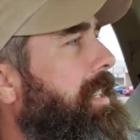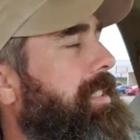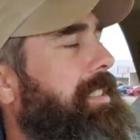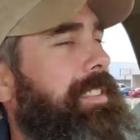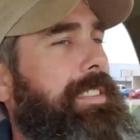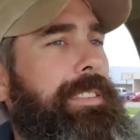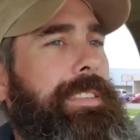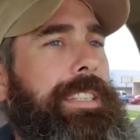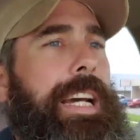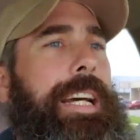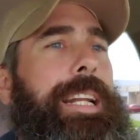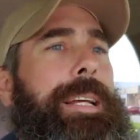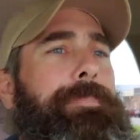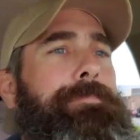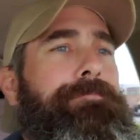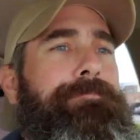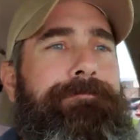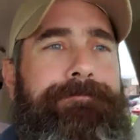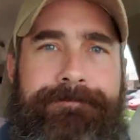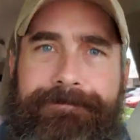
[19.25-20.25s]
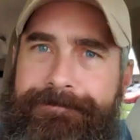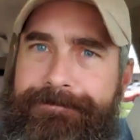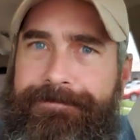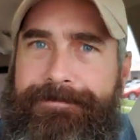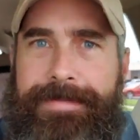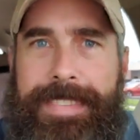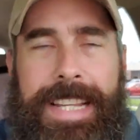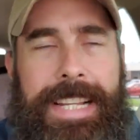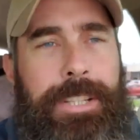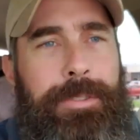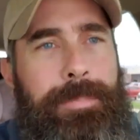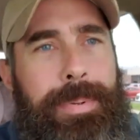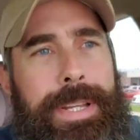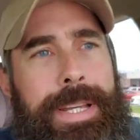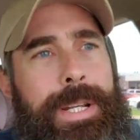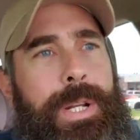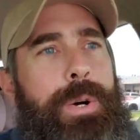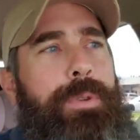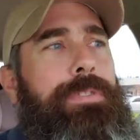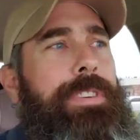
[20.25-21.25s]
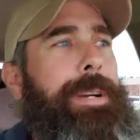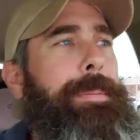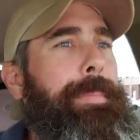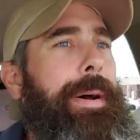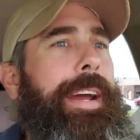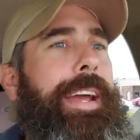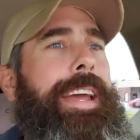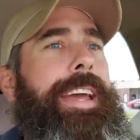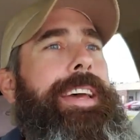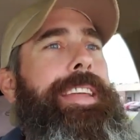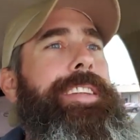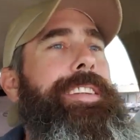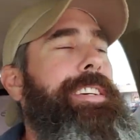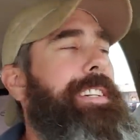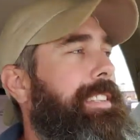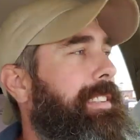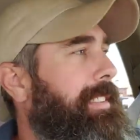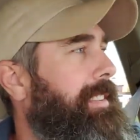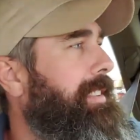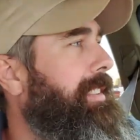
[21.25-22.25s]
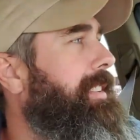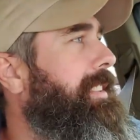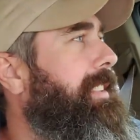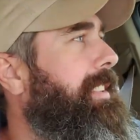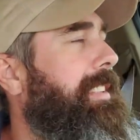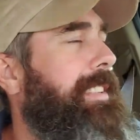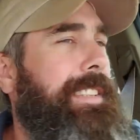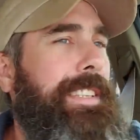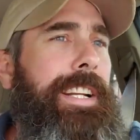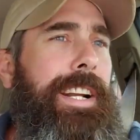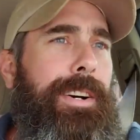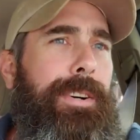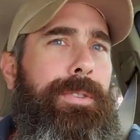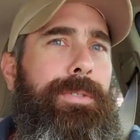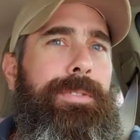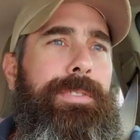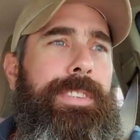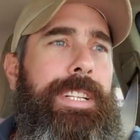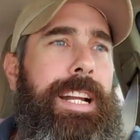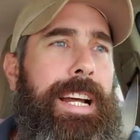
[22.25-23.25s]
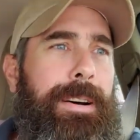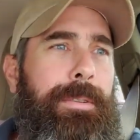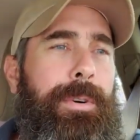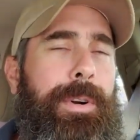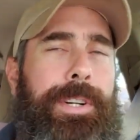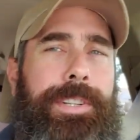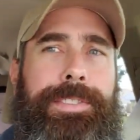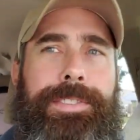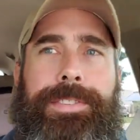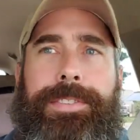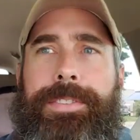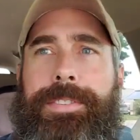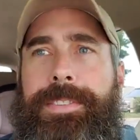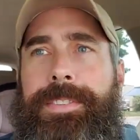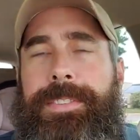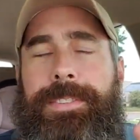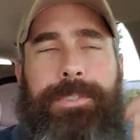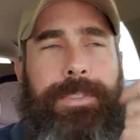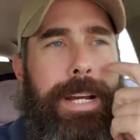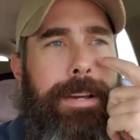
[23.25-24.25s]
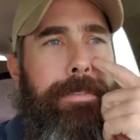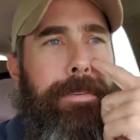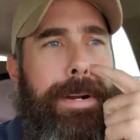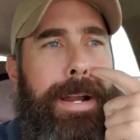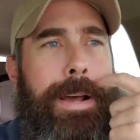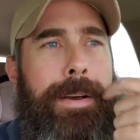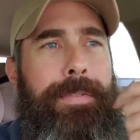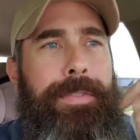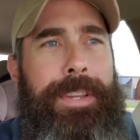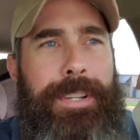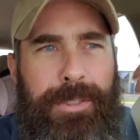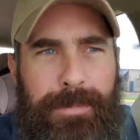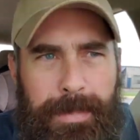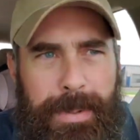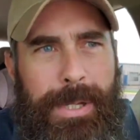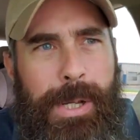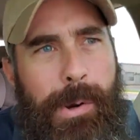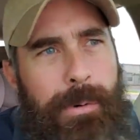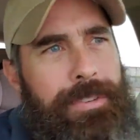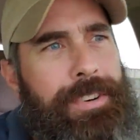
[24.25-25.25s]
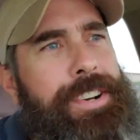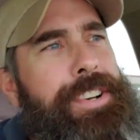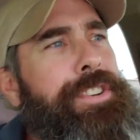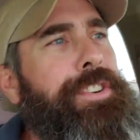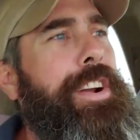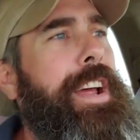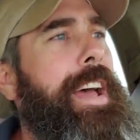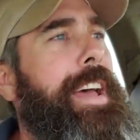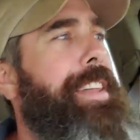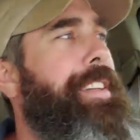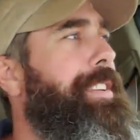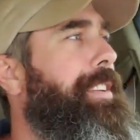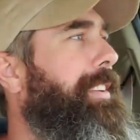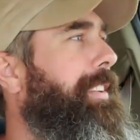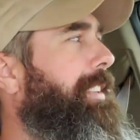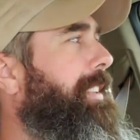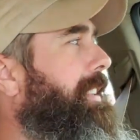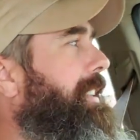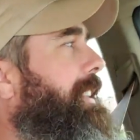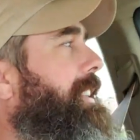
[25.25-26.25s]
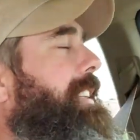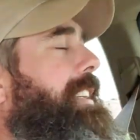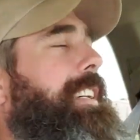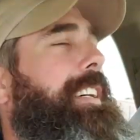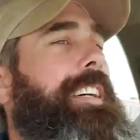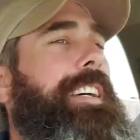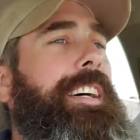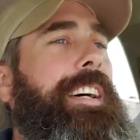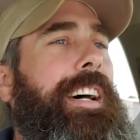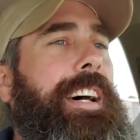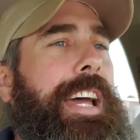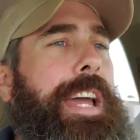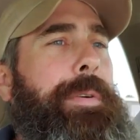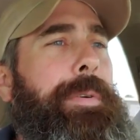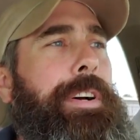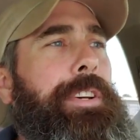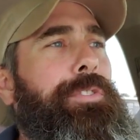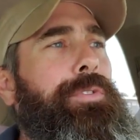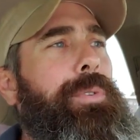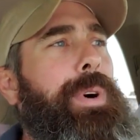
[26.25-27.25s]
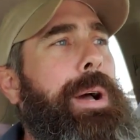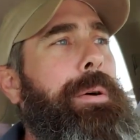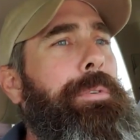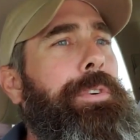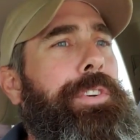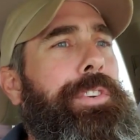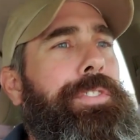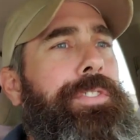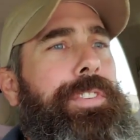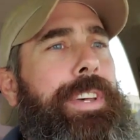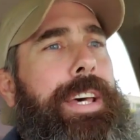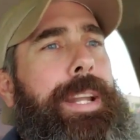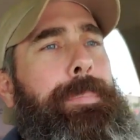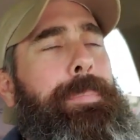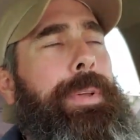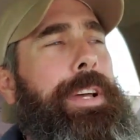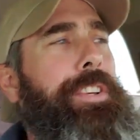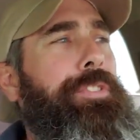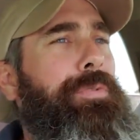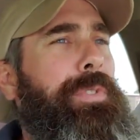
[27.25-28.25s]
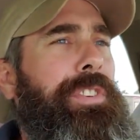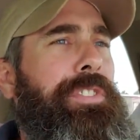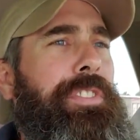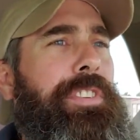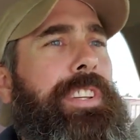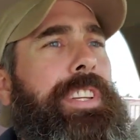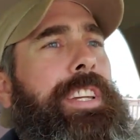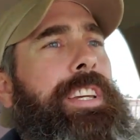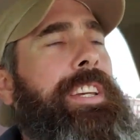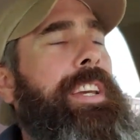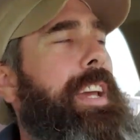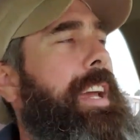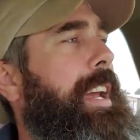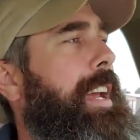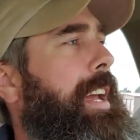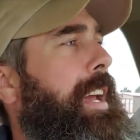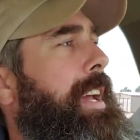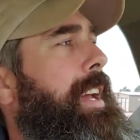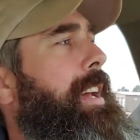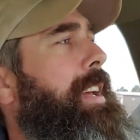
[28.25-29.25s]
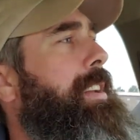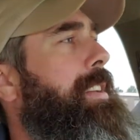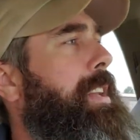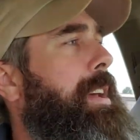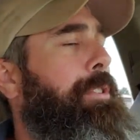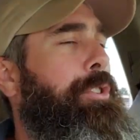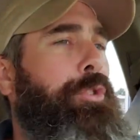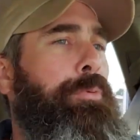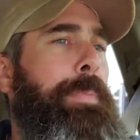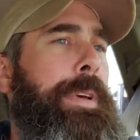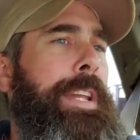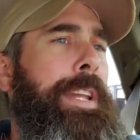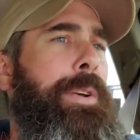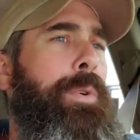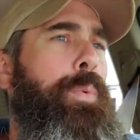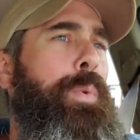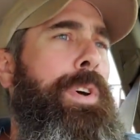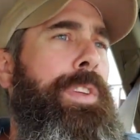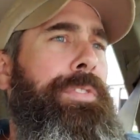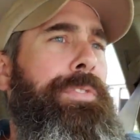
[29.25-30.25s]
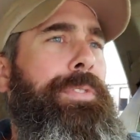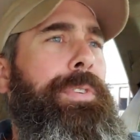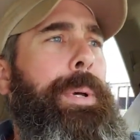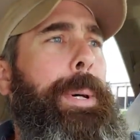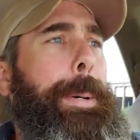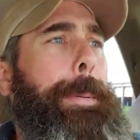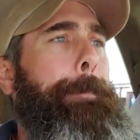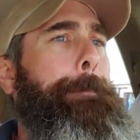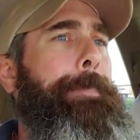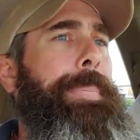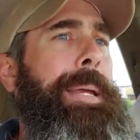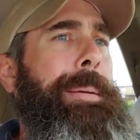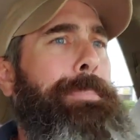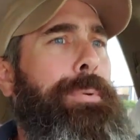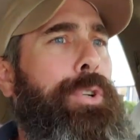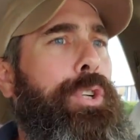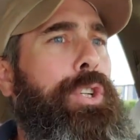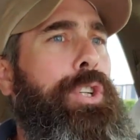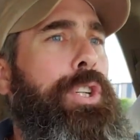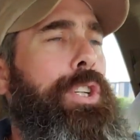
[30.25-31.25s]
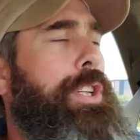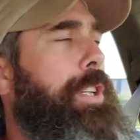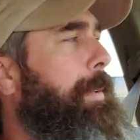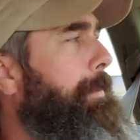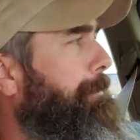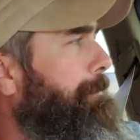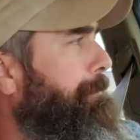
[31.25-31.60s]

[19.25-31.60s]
just kind of things playing over in my head. You know how it works. You're driving around, things play over in your head. Anyway, so I was at a place recently, and I was meeting with some people